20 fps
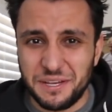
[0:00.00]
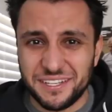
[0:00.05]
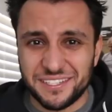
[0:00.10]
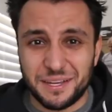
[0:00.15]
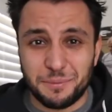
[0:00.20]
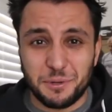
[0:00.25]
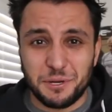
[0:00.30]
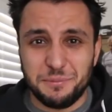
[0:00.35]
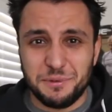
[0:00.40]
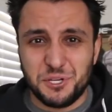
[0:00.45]
because
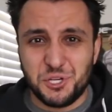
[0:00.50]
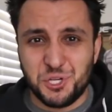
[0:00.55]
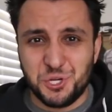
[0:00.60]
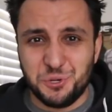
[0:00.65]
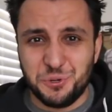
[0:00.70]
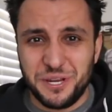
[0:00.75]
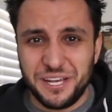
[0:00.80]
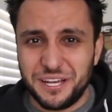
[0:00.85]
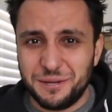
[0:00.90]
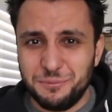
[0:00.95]
I'm gonna be
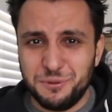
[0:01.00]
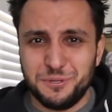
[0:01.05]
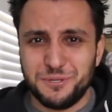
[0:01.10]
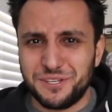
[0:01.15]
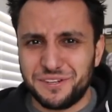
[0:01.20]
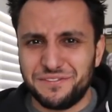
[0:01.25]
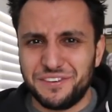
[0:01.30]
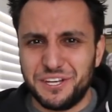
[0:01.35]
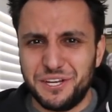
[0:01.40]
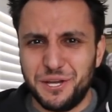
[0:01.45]
shooting a
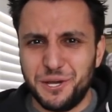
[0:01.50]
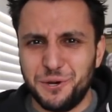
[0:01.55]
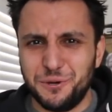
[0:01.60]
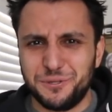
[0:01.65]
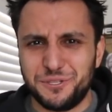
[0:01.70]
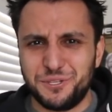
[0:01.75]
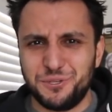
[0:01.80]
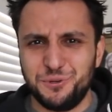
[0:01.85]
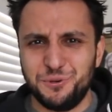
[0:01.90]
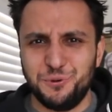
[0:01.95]
music
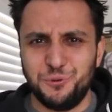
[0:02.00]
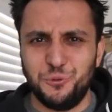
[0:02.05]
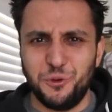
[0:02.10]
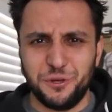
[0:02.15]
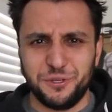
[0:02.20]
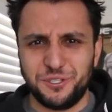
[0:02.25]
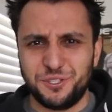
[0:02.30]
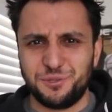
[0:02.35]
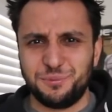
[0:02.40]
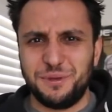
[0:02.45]
video to
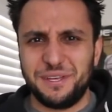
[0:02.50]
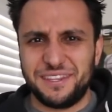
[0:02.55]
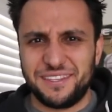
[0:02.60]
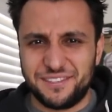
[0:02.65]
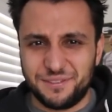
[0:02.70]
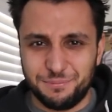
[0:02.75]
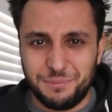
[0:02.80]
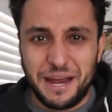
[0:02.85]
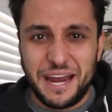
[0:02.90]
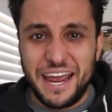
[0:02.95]
Will
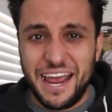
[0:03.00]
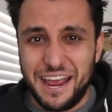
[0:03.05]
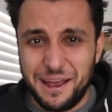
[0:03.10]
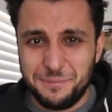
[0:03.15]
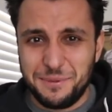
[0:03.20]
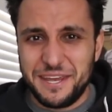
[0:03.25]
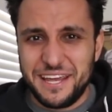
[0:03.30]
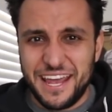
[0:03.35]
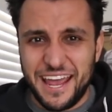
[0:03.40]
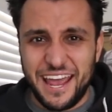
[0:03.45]
Smith's
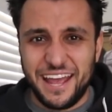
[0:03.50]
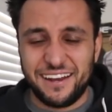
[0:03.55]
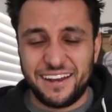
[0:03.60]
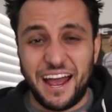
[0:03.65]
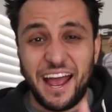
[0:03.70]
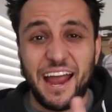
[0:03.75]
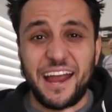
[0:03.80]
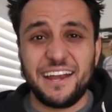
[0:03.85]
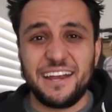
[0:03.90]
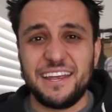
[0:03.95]
Miami
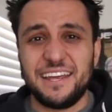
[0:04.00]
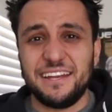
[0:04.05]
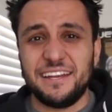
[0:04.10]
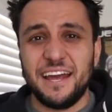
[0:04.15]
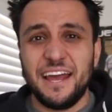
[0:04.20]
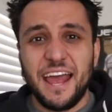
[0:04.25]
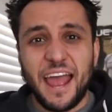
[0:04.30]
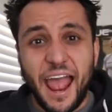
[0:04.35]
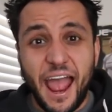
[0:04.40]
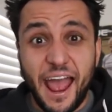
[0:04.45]
and I
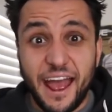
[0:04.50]
need